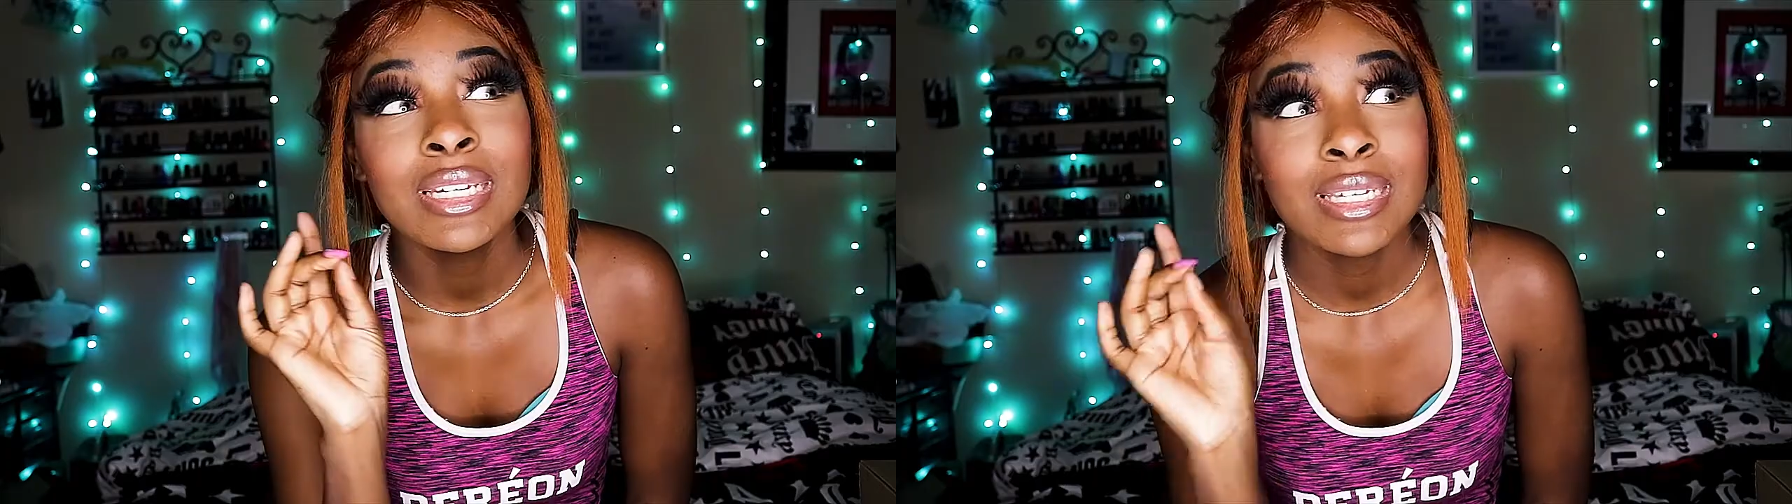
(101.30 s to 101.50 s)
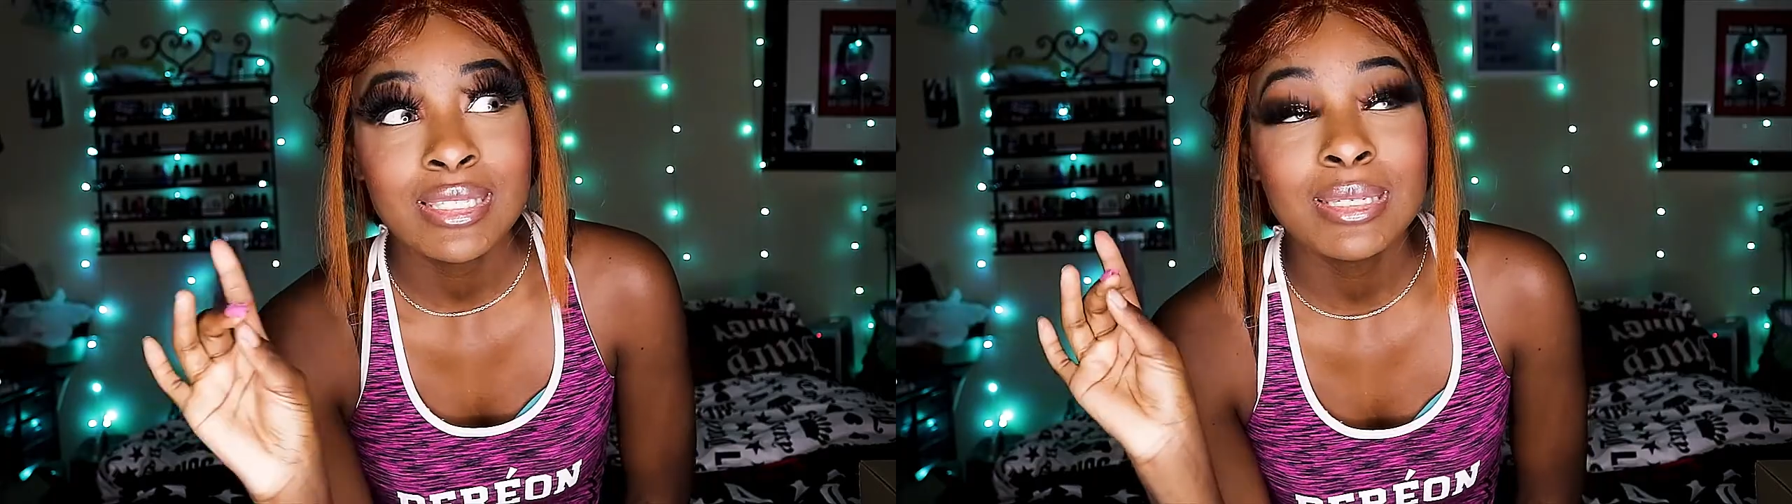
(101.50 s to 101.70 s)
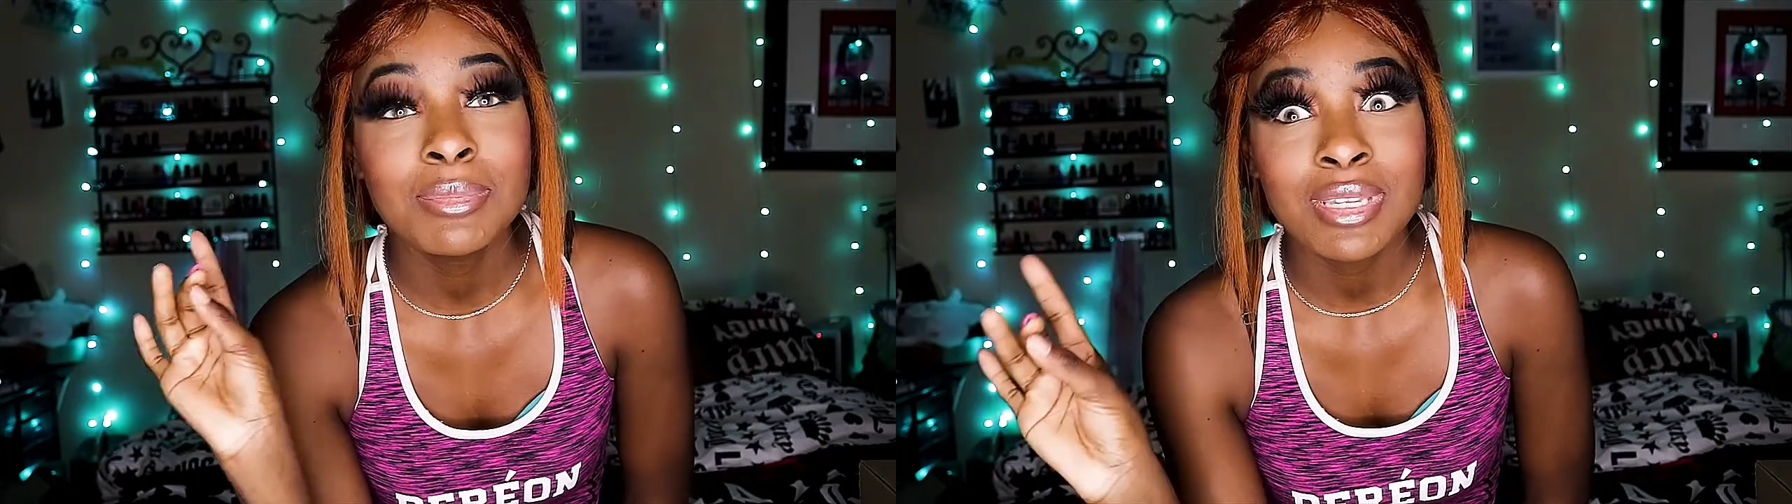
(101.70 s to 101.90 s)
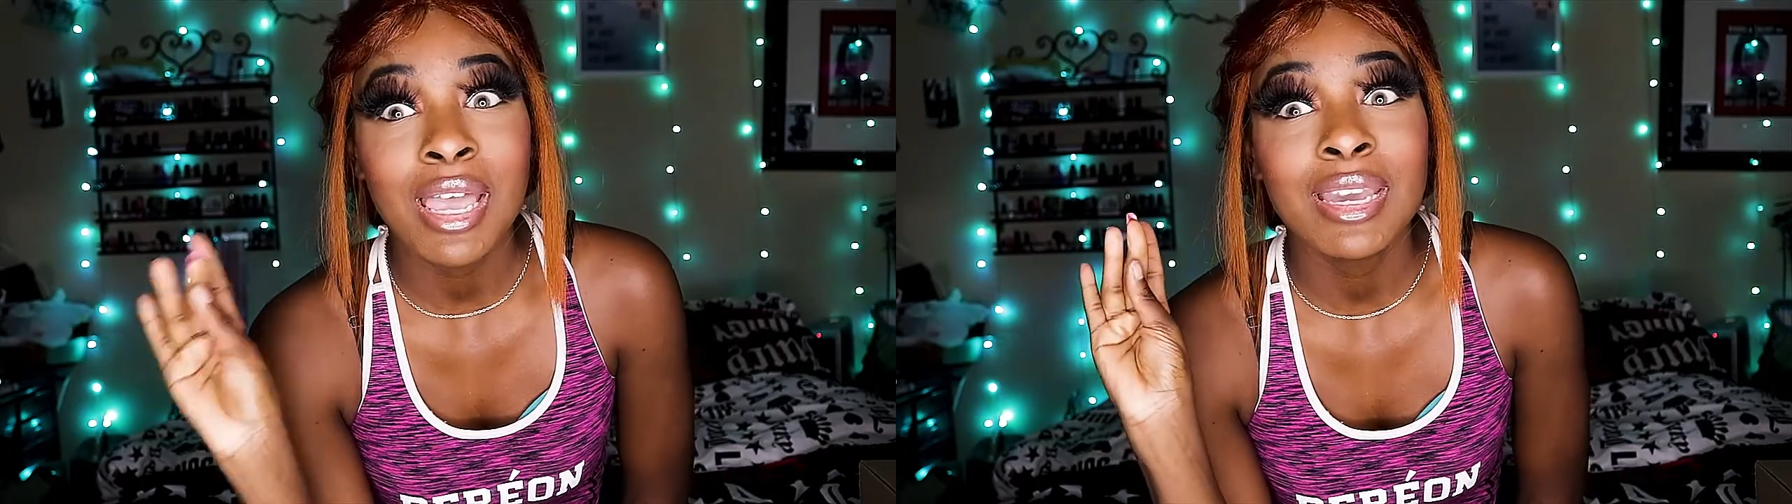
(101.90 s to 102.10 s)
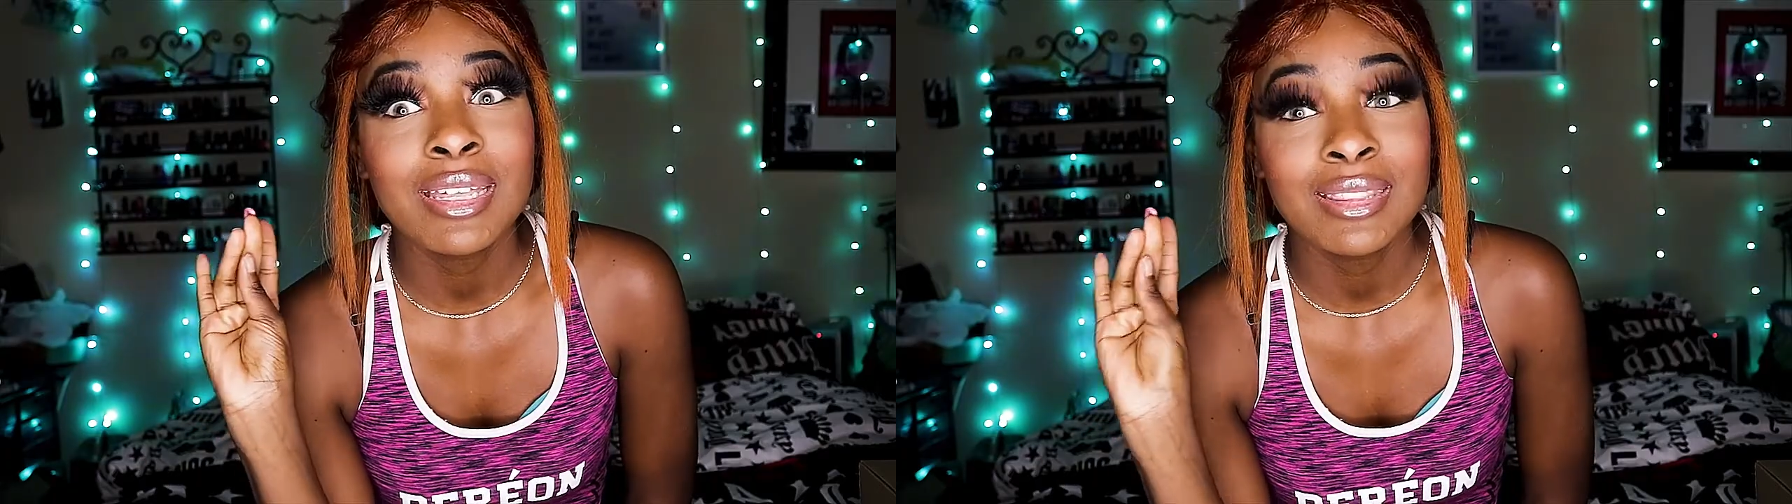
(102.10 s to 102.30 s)
it seems
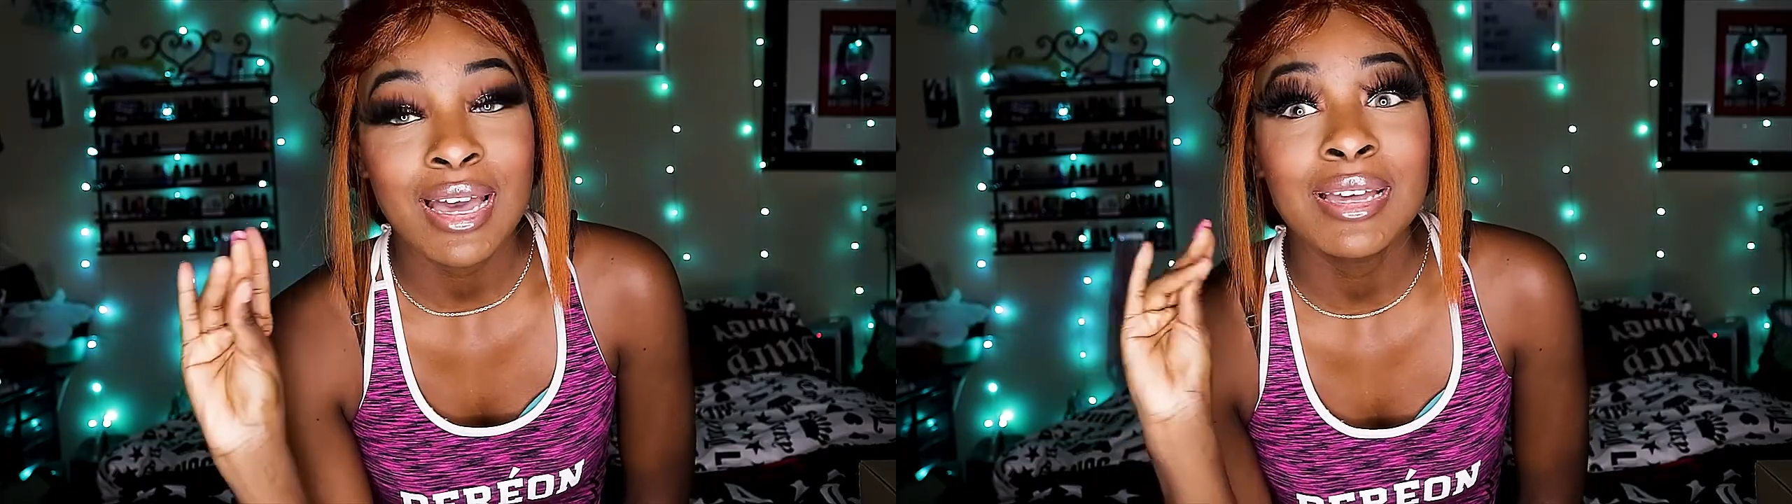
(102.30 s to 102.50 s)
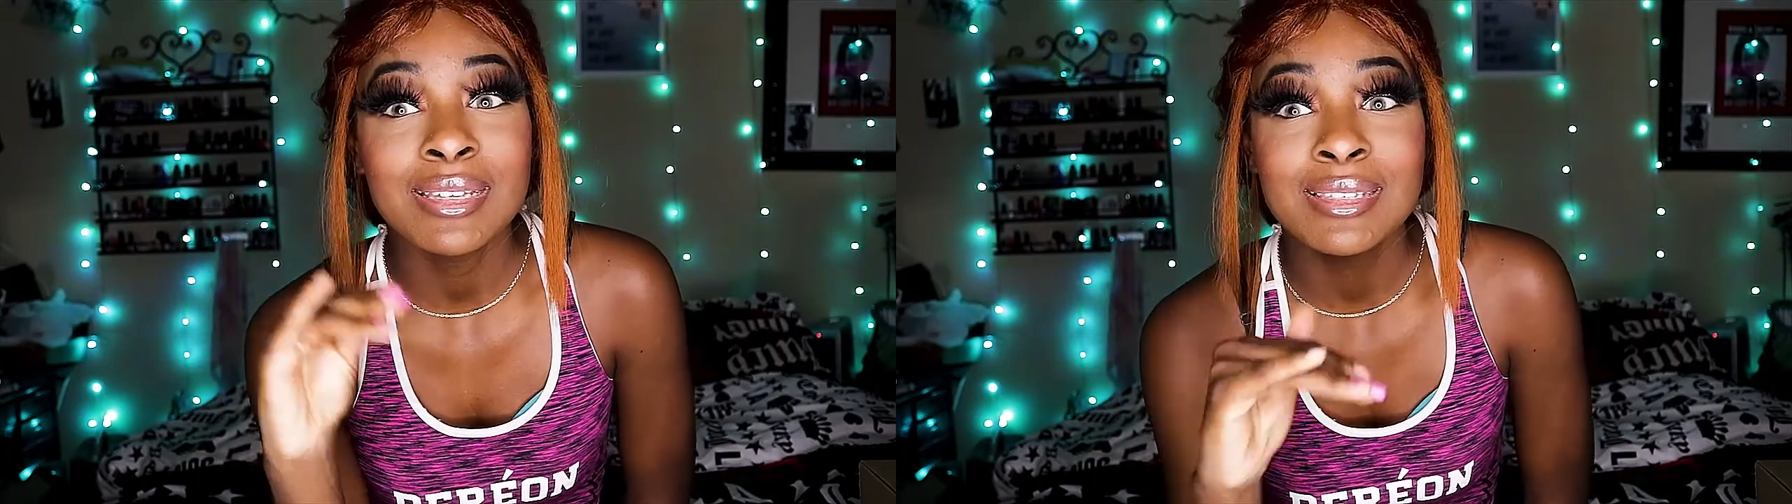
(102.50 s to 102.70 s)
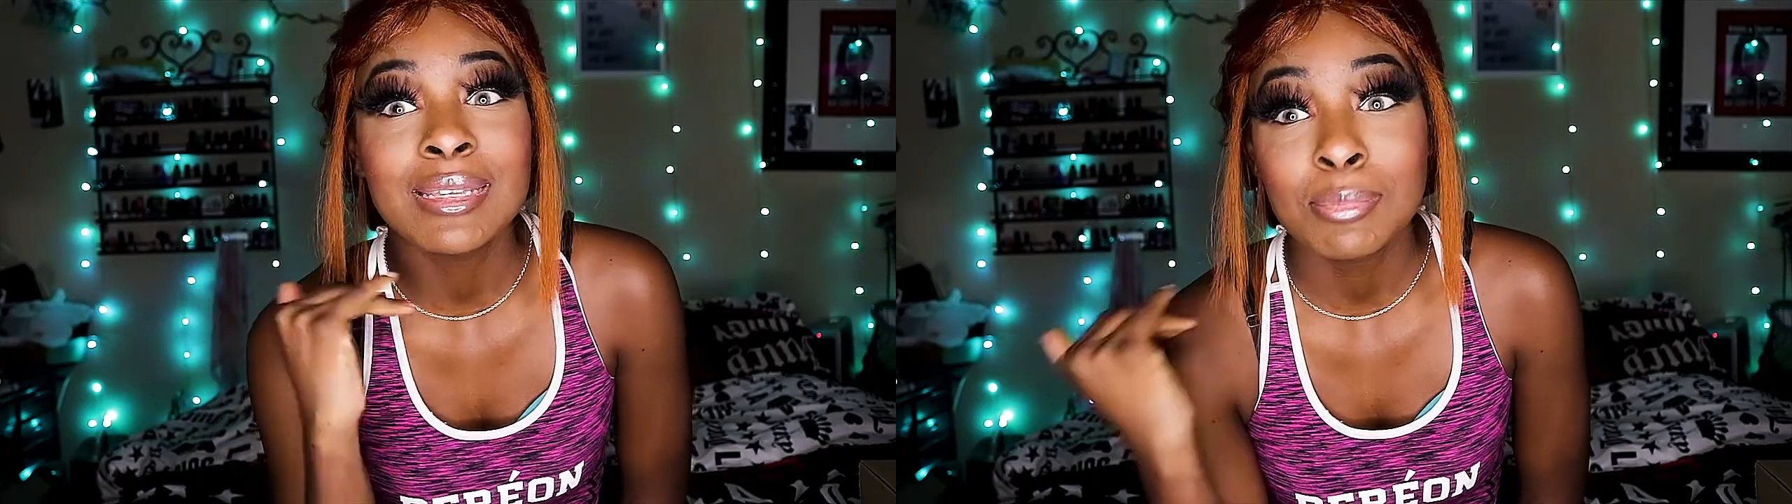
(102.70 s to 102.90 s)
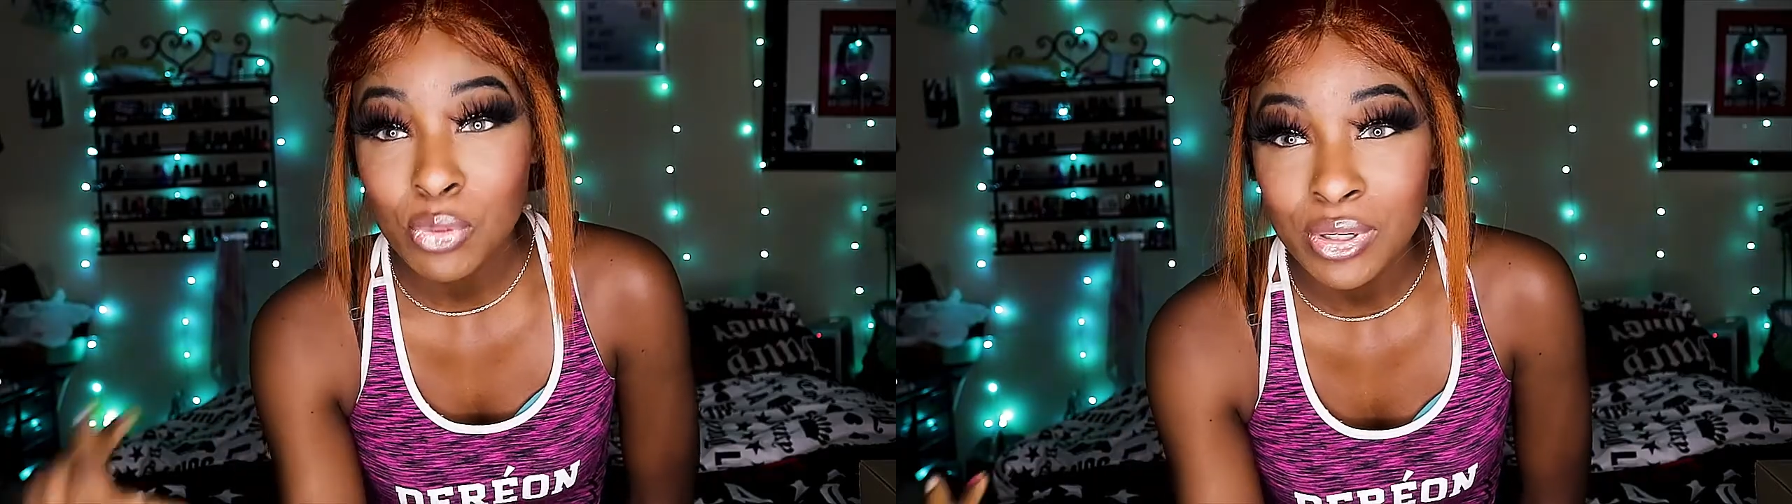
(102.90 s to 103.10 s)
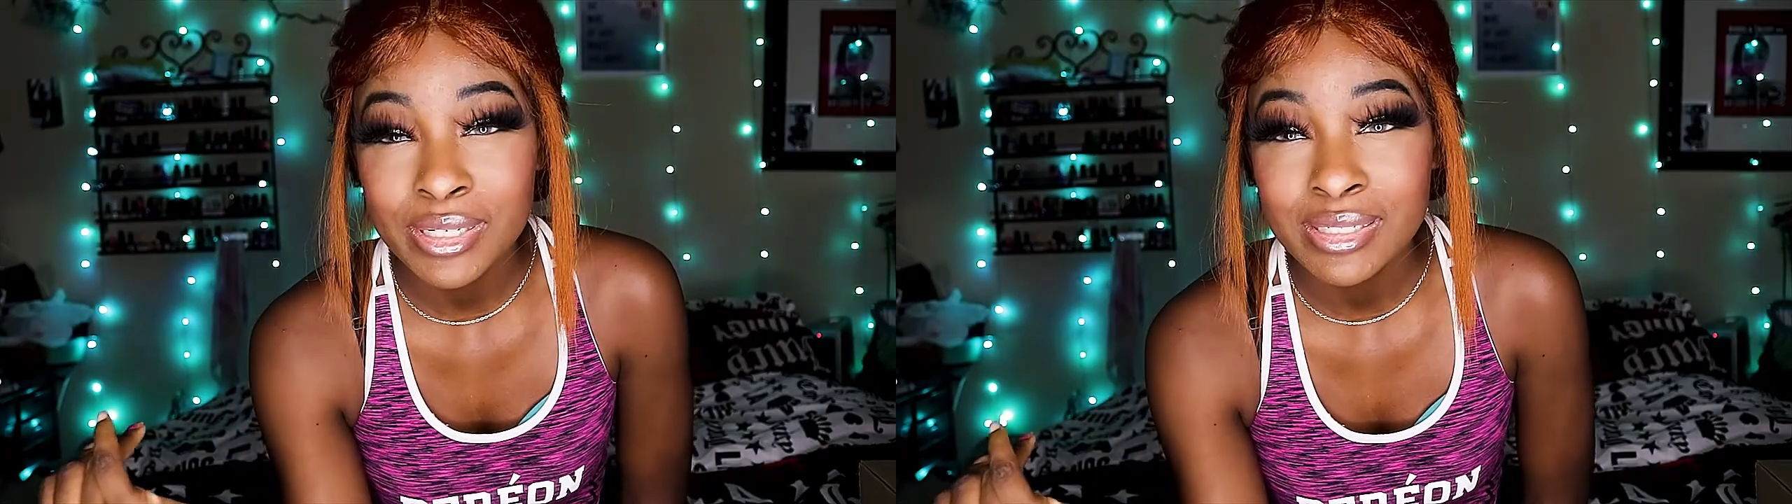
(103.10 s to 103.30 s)
like that is
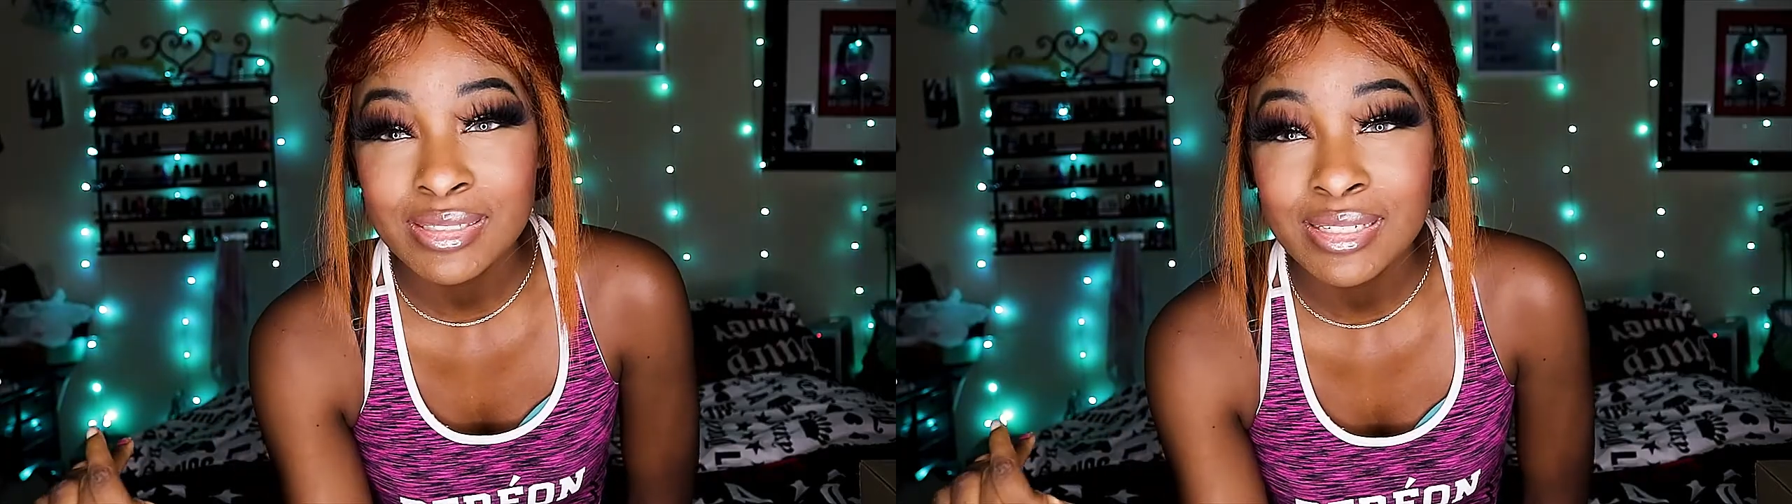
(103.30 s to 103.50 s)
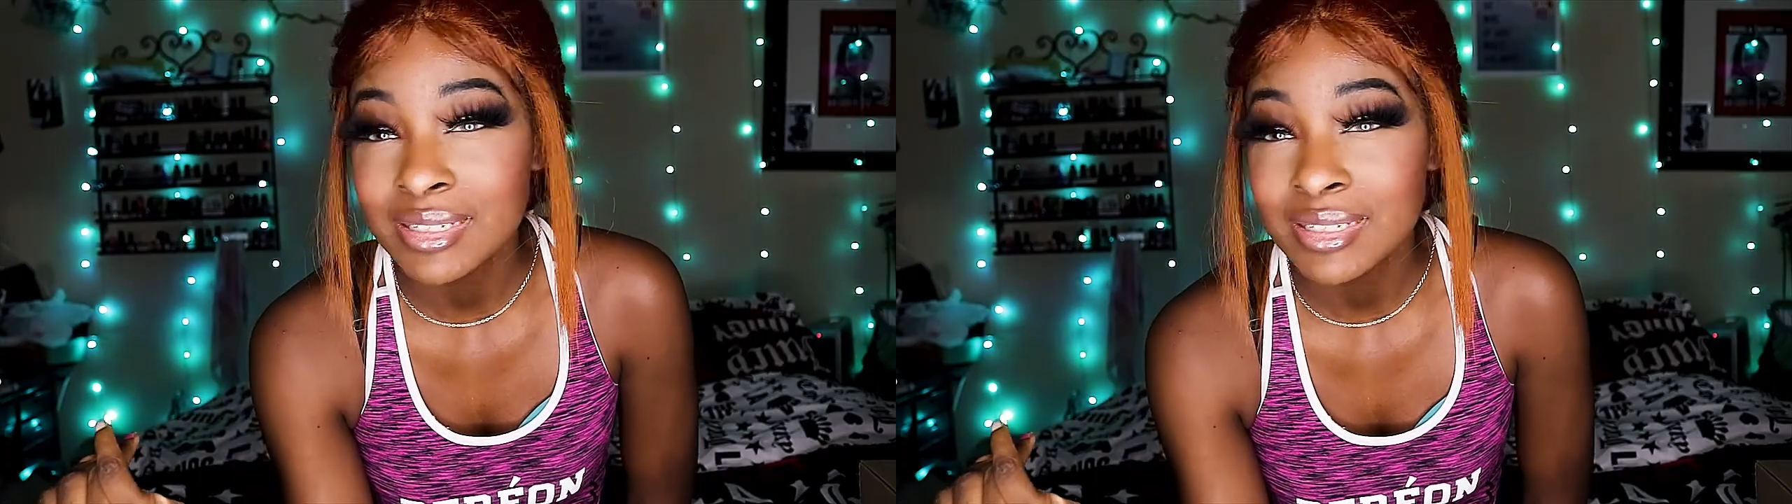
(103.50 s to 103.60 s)
important